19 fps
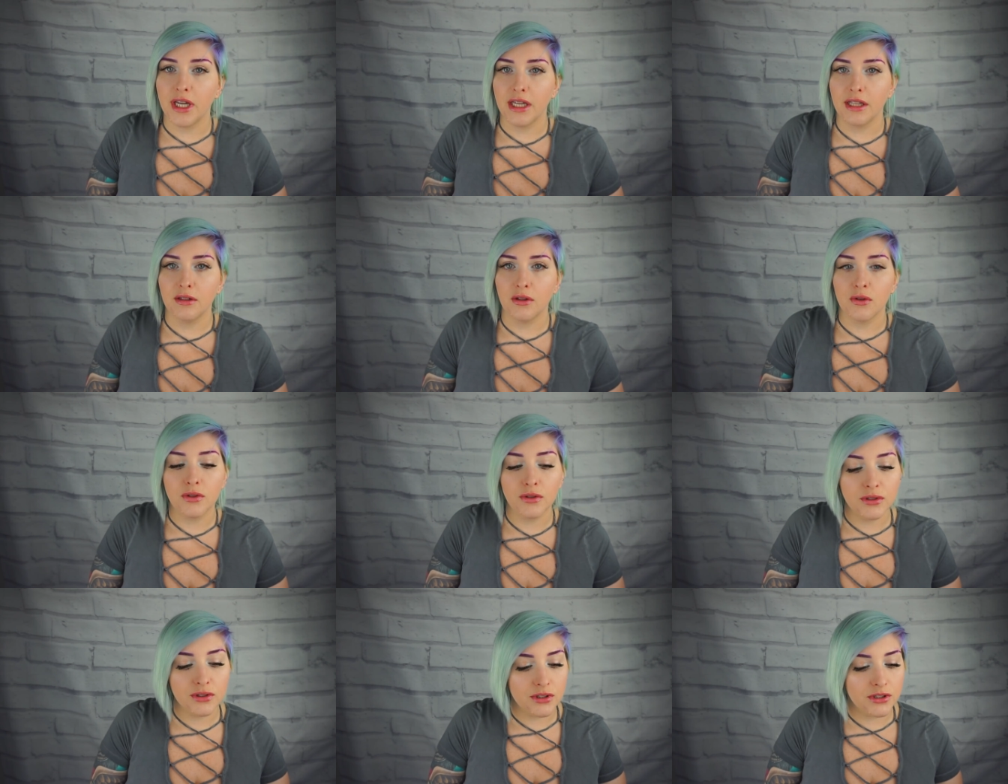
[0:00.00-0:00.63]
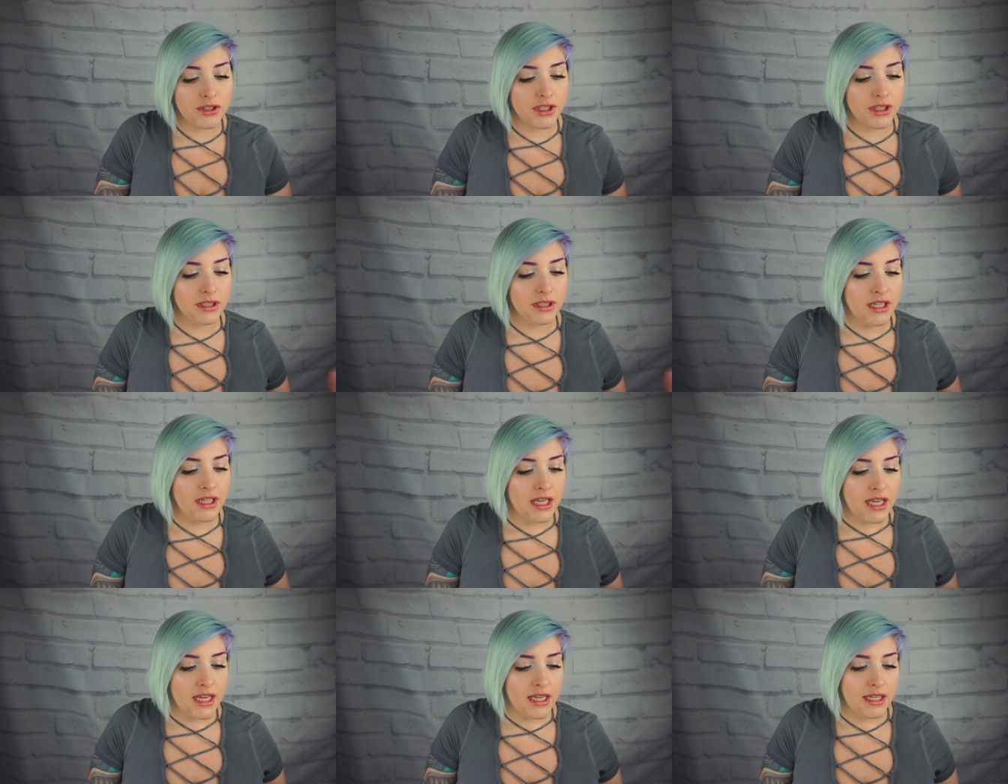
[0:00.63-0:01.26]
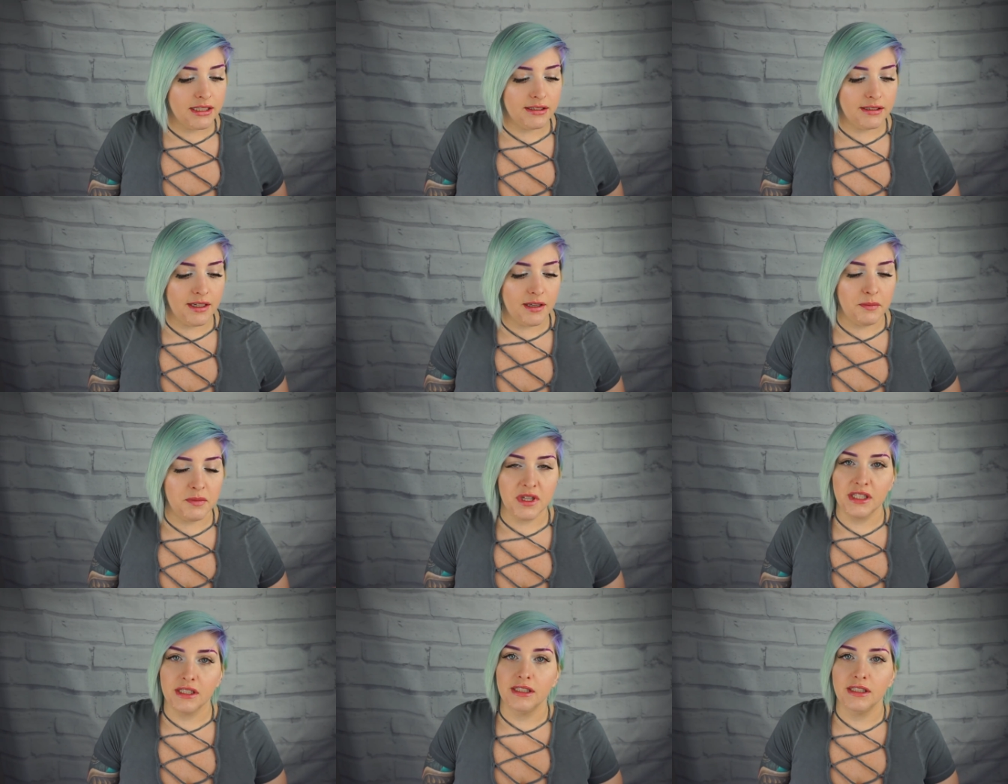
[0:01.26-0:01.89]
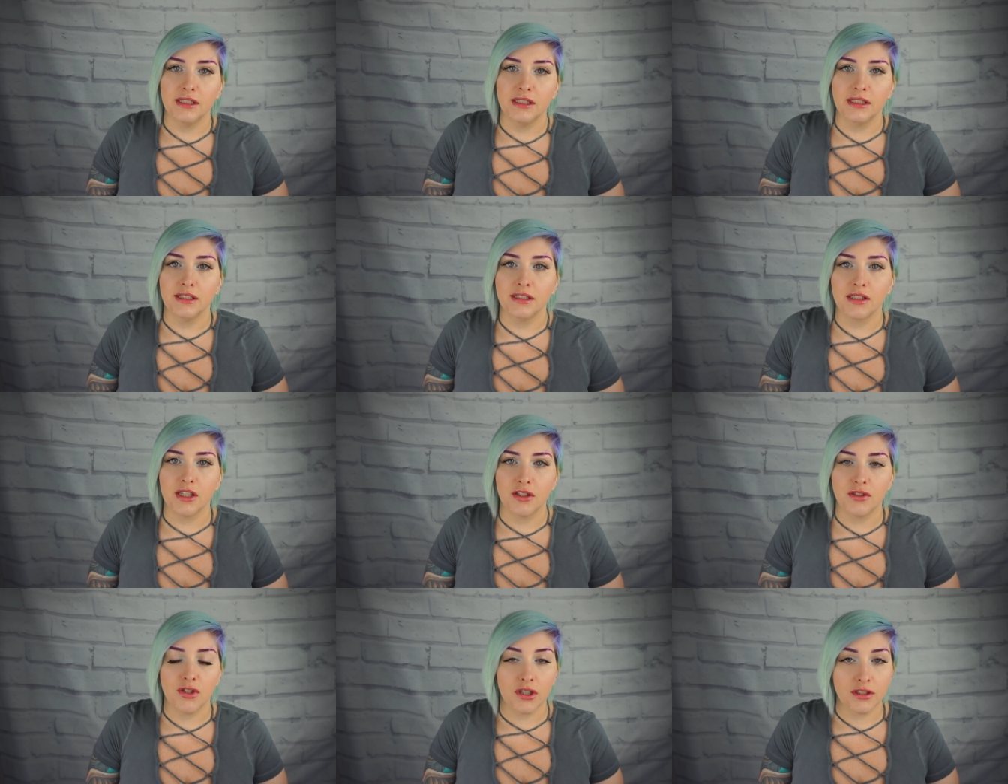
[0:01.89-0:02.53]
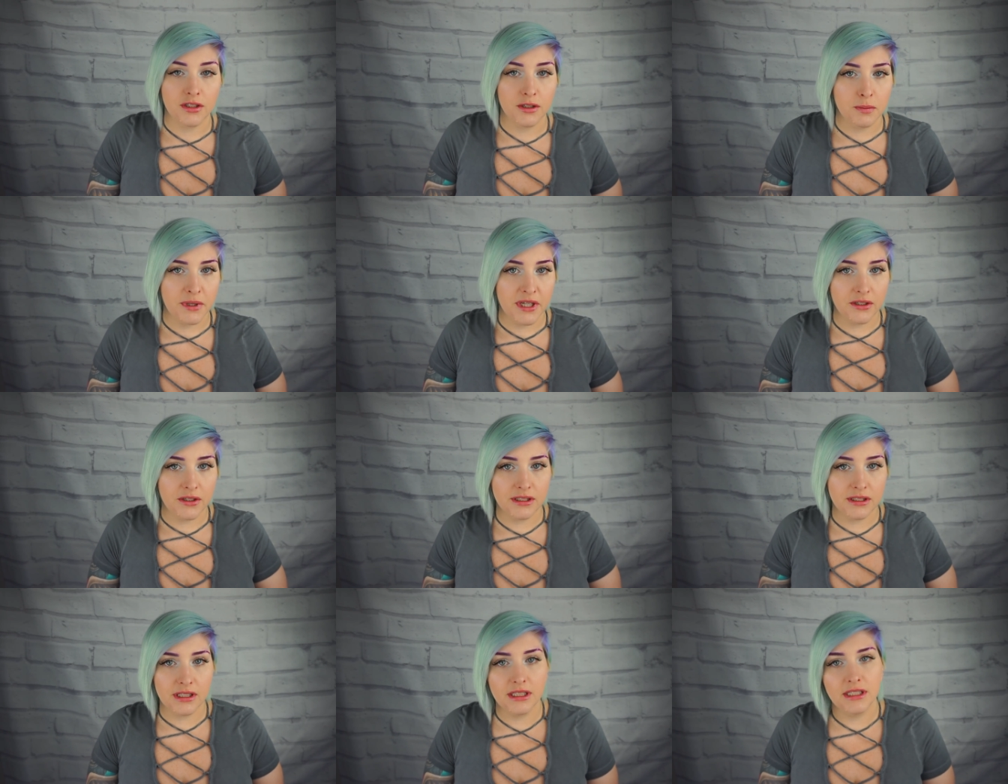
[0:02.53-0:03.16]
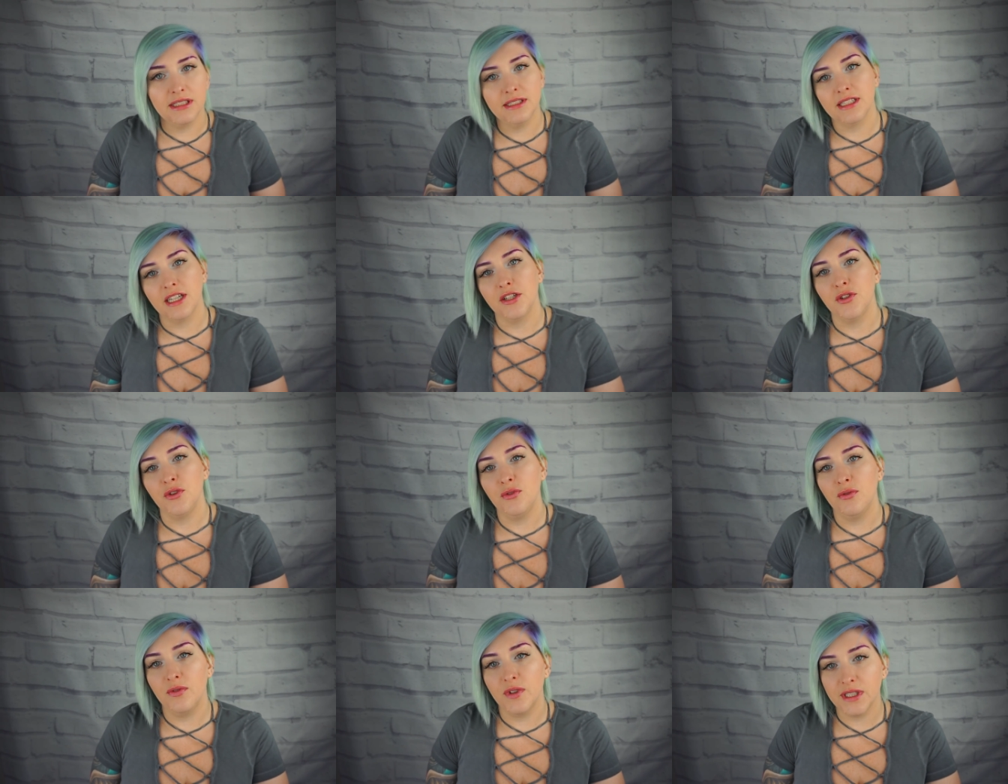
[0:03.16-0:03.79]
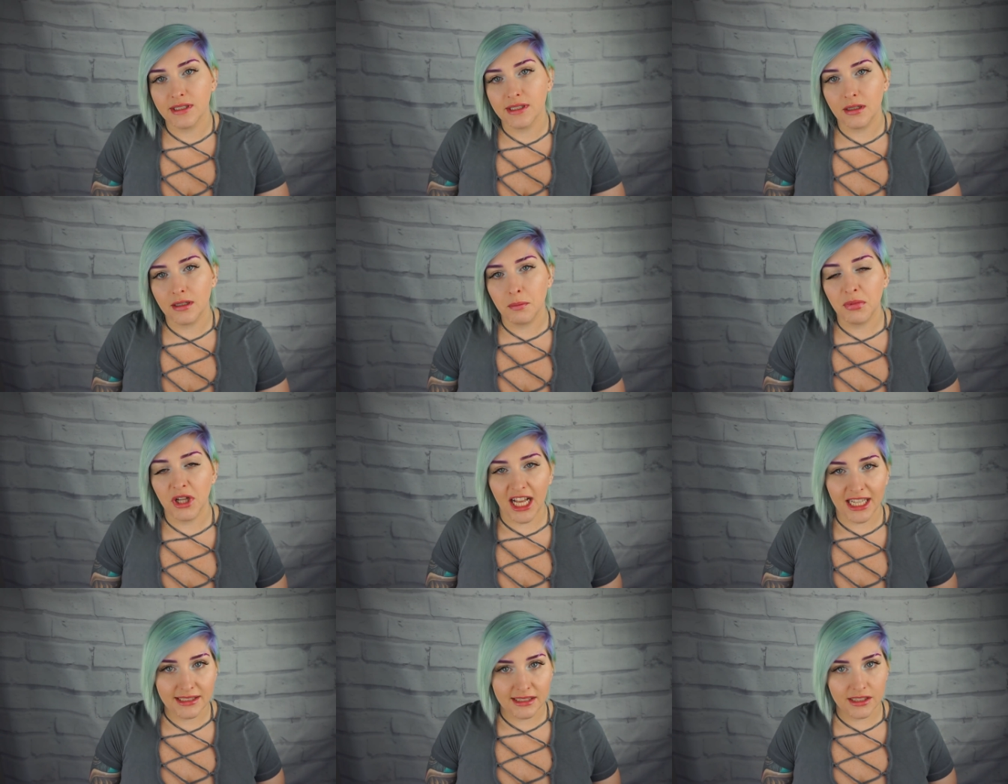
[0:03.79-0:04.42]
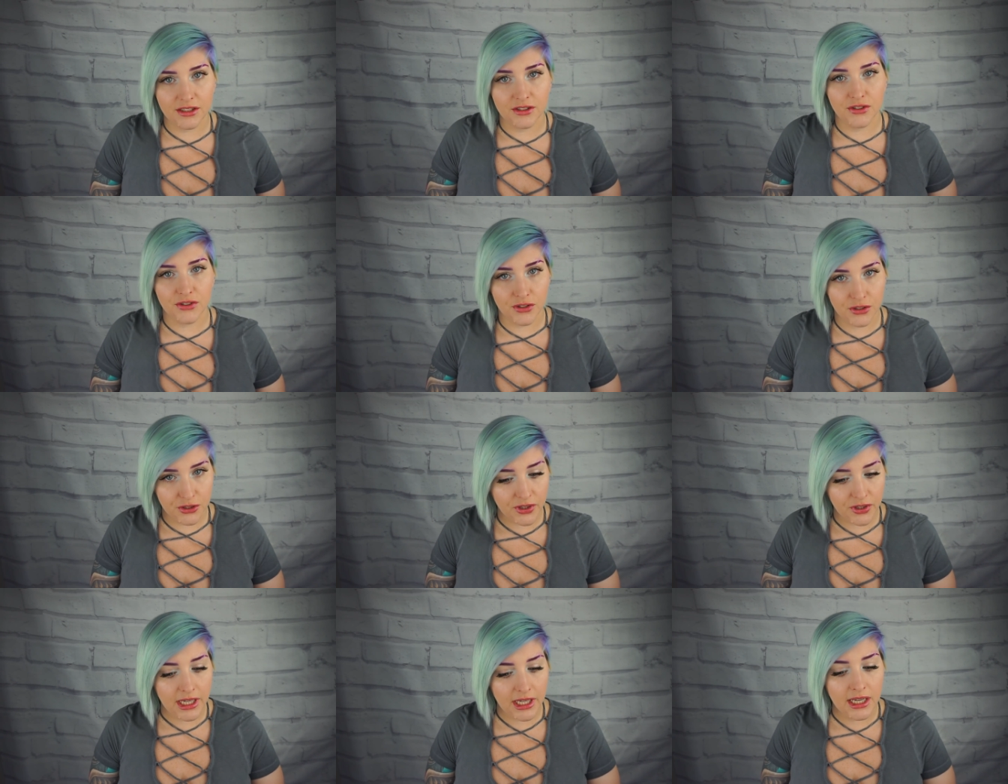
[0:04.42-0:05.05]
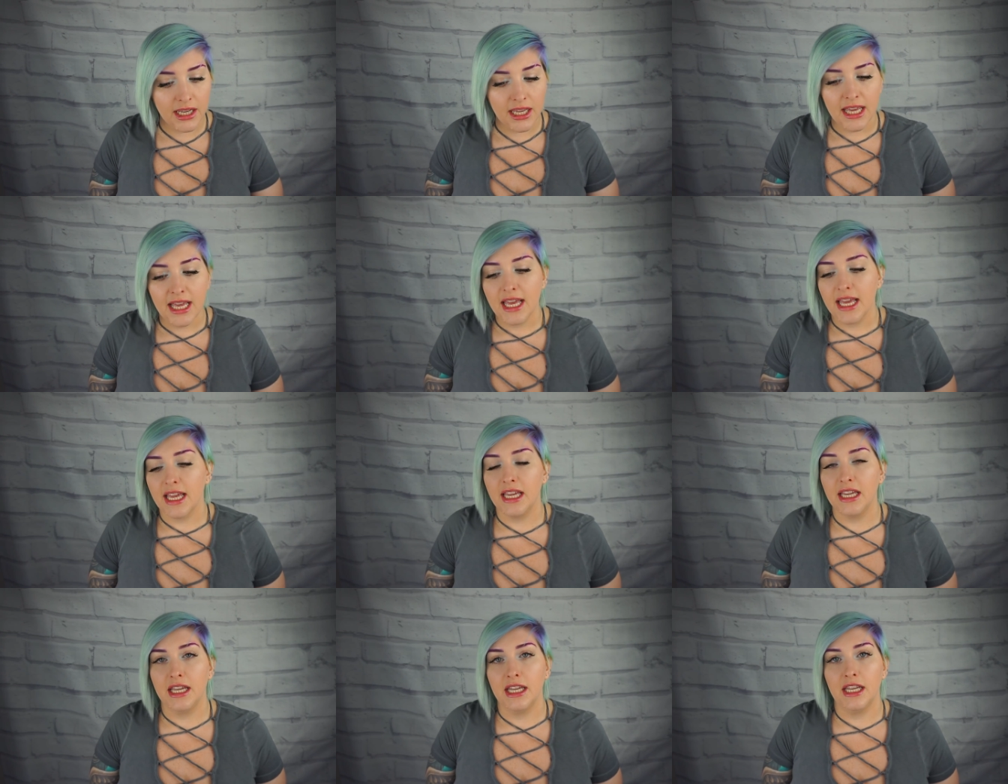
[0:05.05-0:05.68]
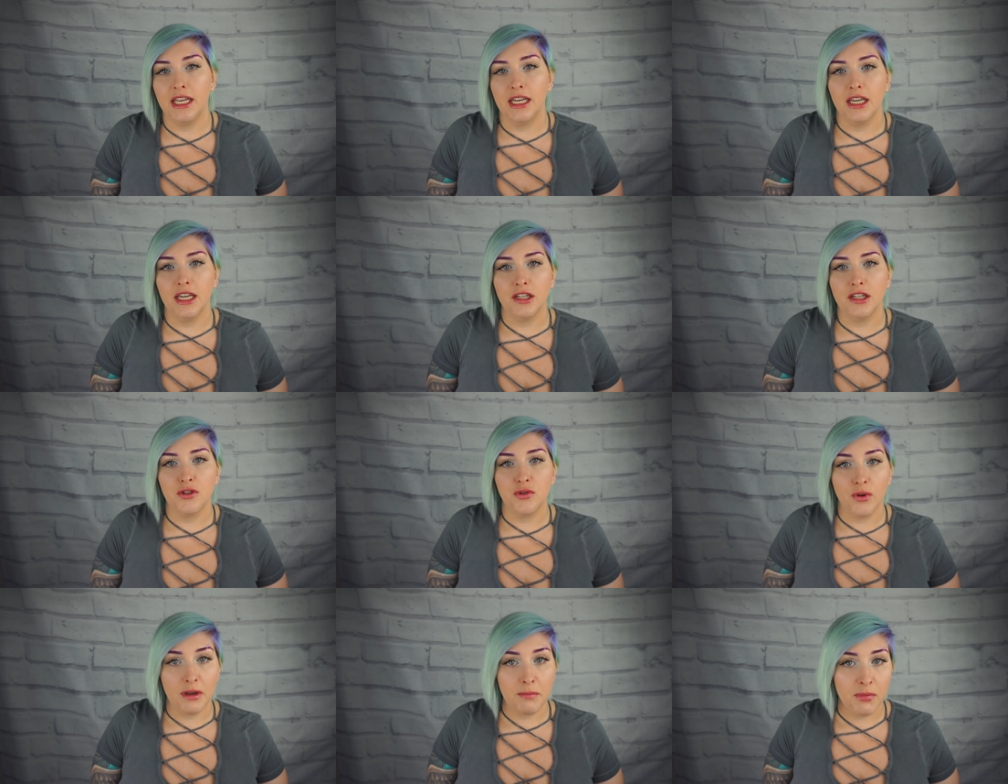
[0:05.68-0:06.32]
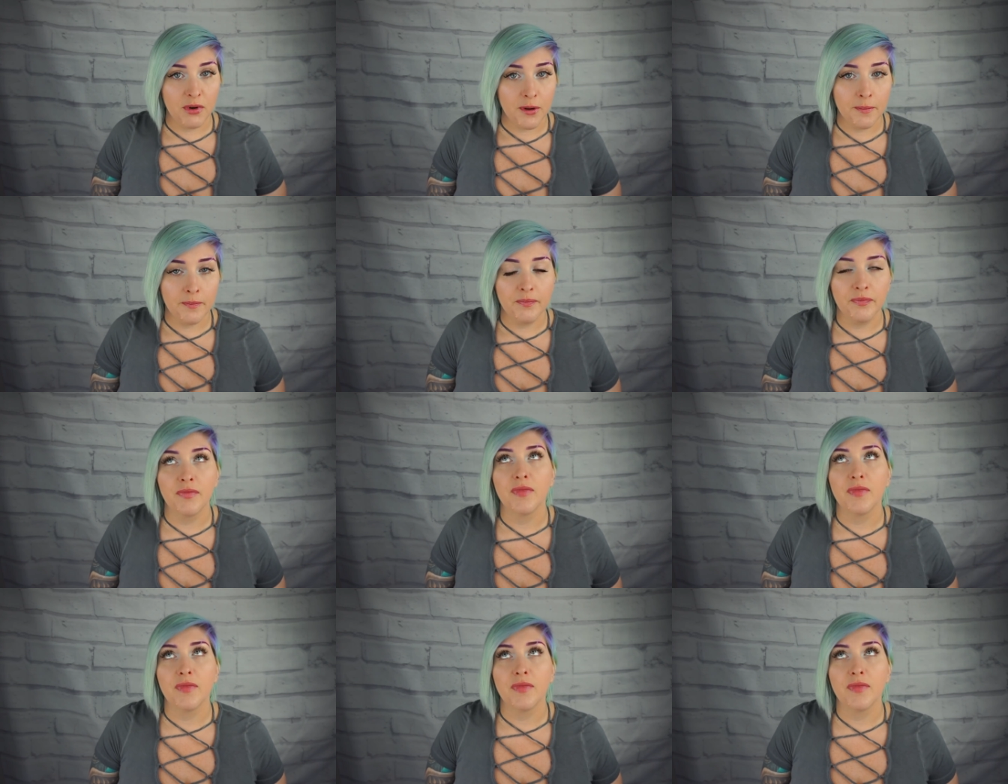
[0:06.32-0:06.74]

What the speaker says: a local surgeon. His name is Dr. Petersen. He's at NuVista Plastic Surgery in Draper.